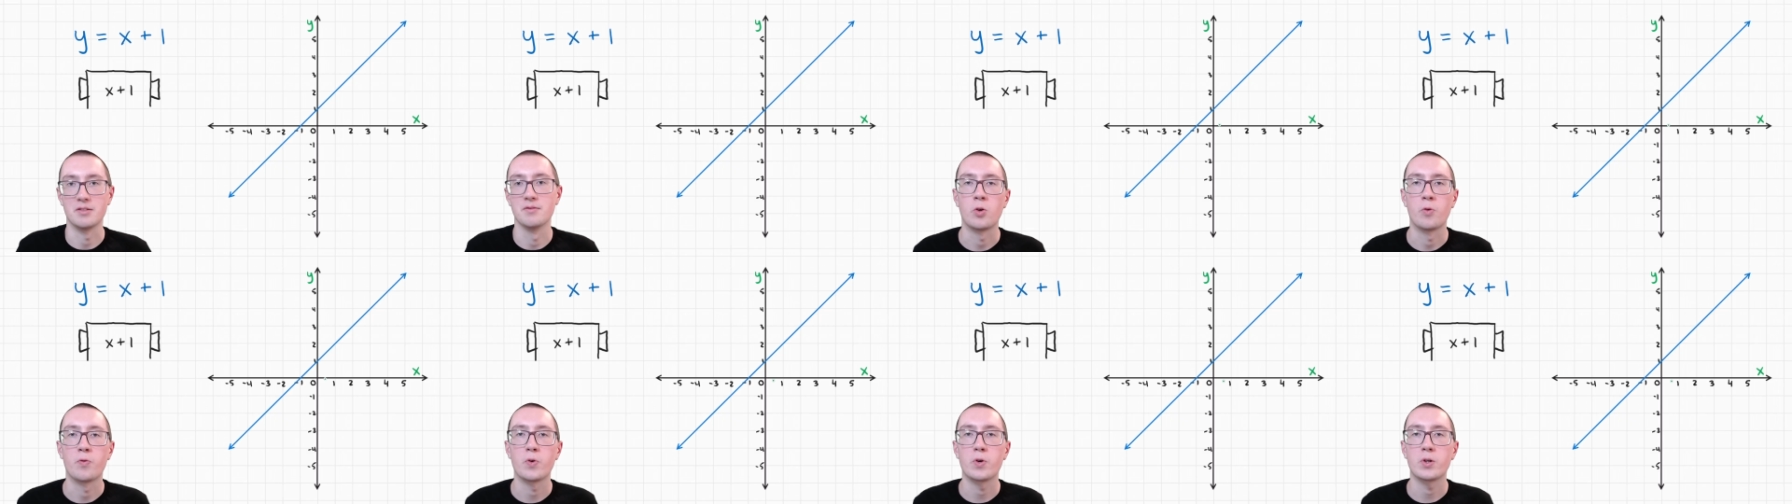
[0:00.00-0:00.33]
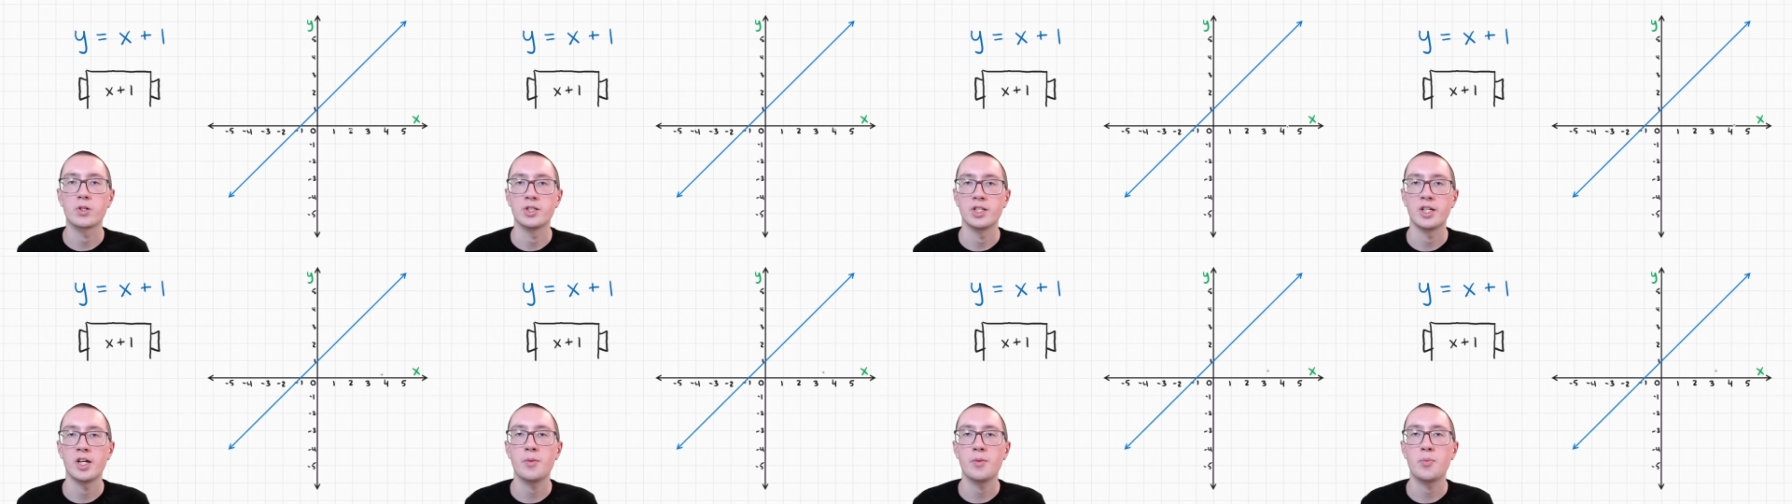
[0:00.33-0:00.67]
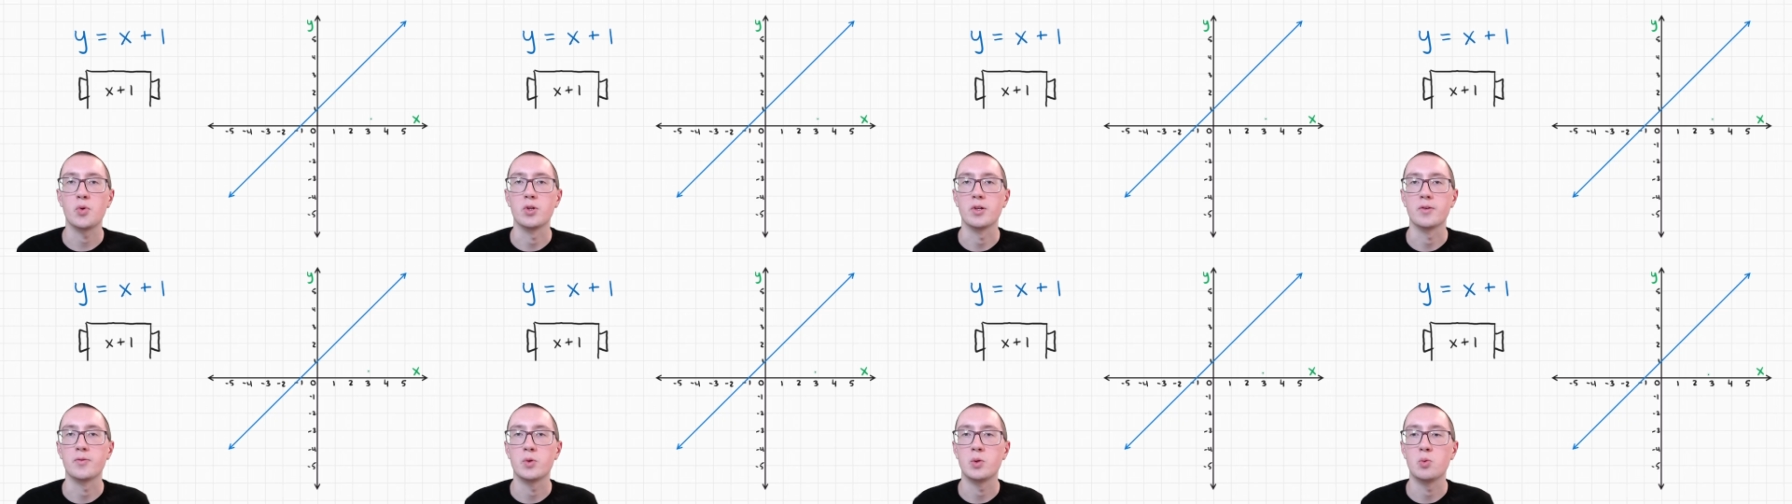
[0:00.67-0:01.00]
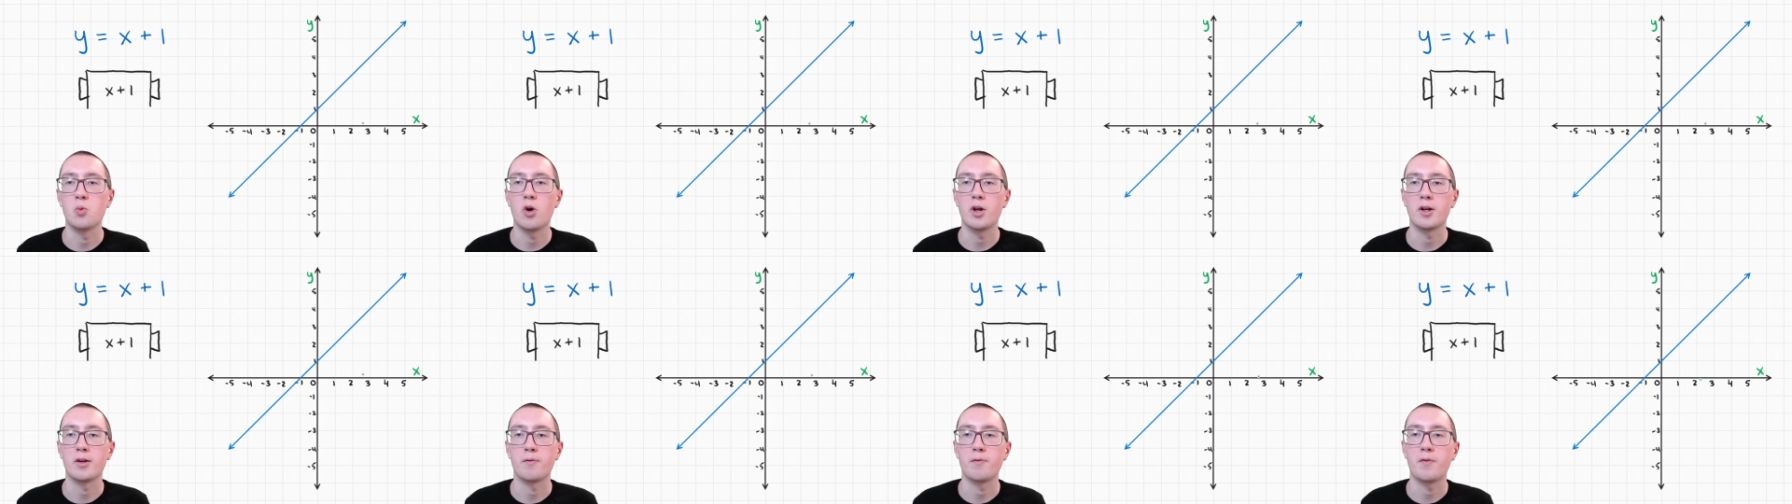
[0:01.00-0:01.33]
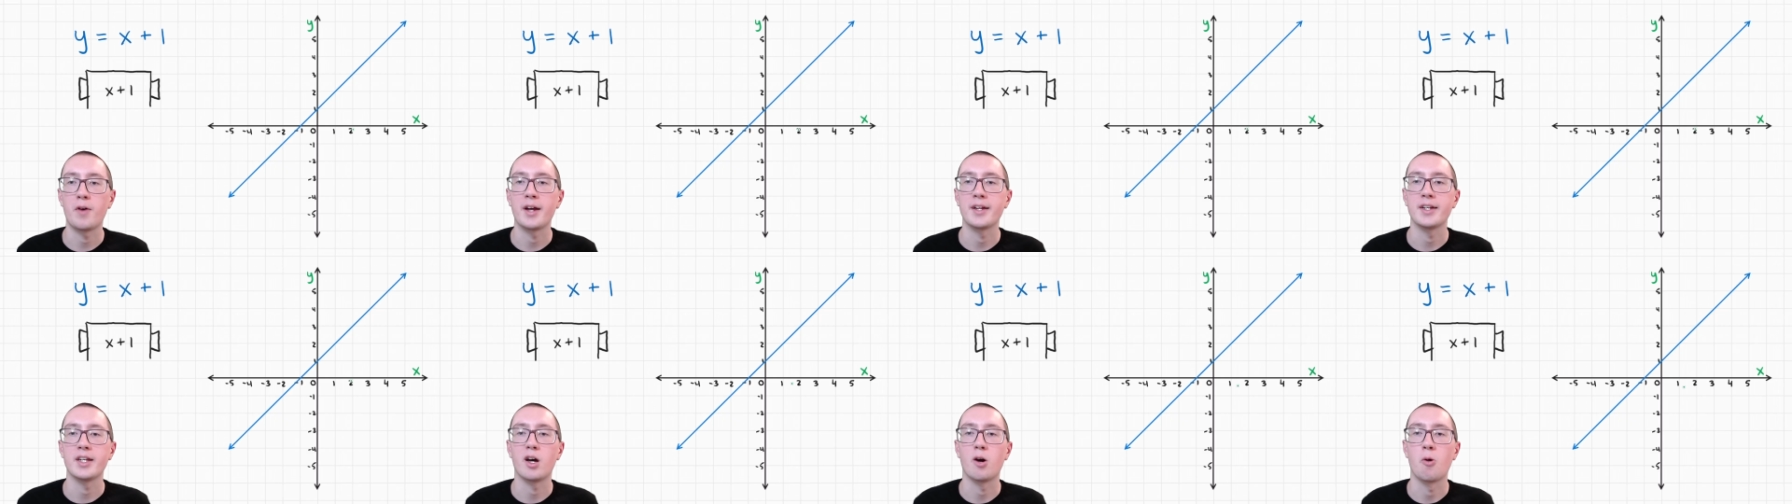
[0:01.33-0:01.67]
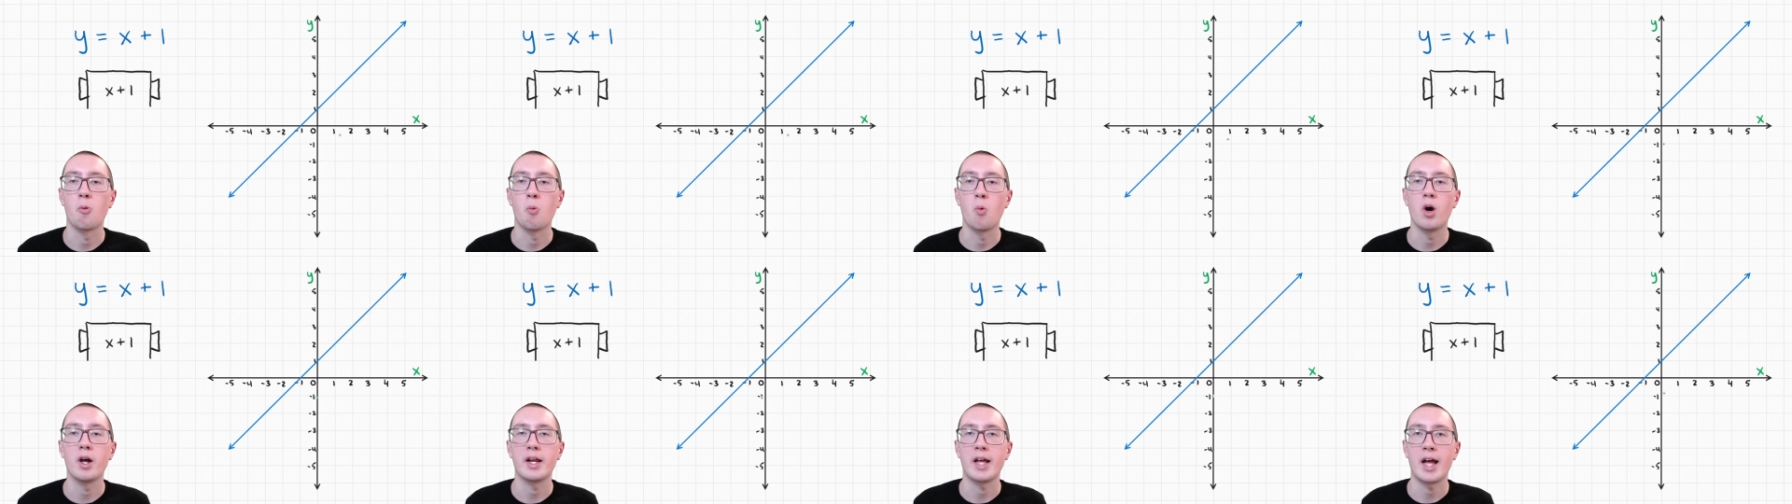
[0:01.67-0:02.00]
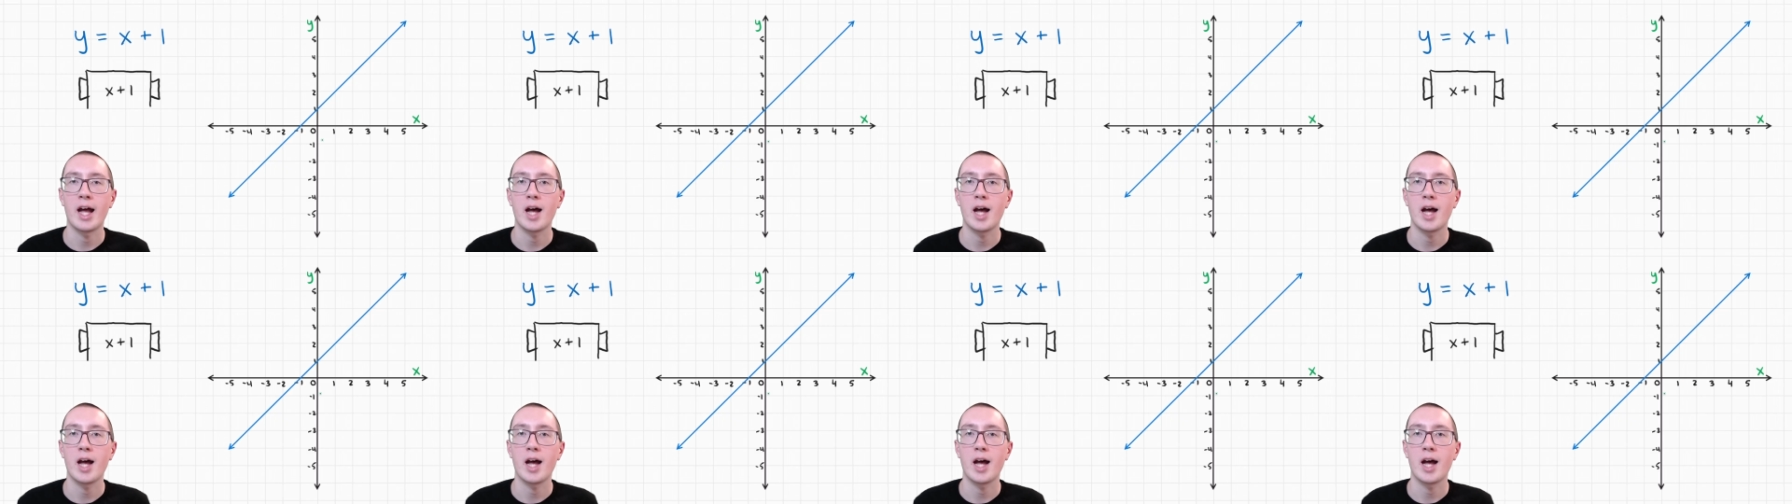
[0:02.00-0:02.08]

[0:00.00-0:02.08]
So for example, if we want to find out what